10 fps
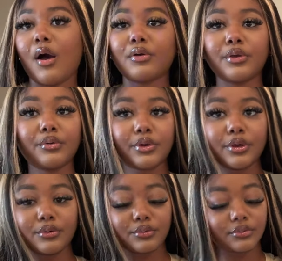OQQ
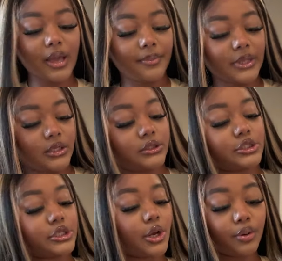got me in a
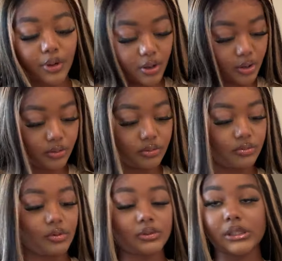chokehold
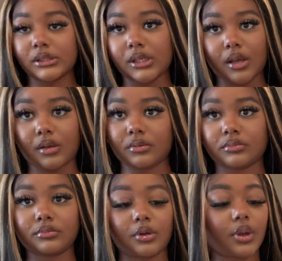on TikTok,
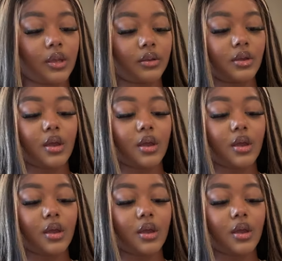okay?